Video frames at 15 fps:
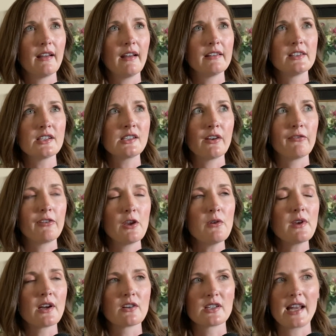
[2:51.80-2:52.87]
just a few
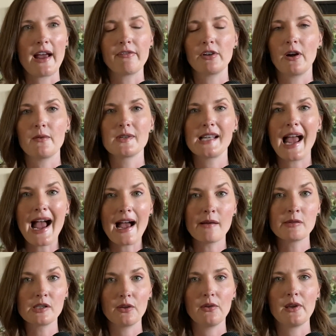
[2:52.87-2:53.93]
years after, I was
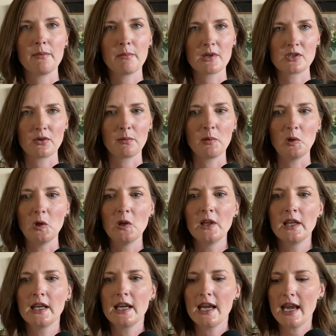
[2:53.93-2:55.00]
absolutely miserable.
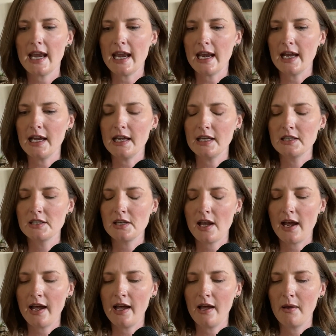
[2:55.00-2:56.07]
And
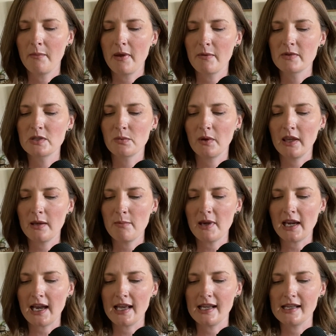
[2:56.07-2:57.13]
it was really
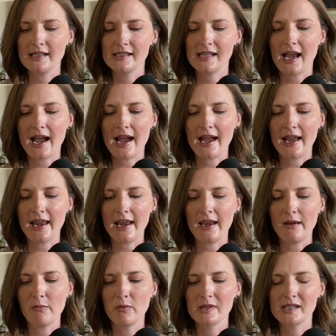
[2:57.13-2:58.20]
because
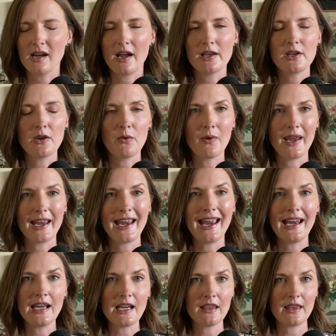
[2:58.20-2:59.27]
I was not doing
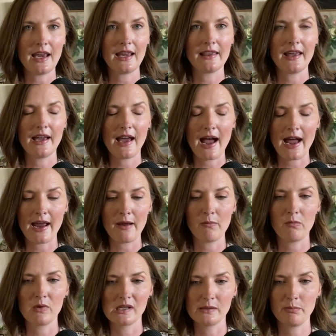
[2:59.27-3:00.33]
anything that I
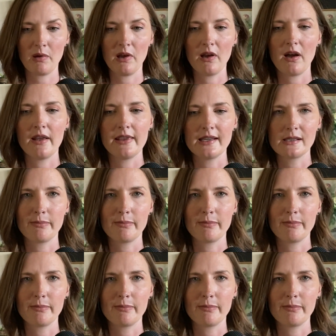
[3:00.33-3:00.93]
was put on this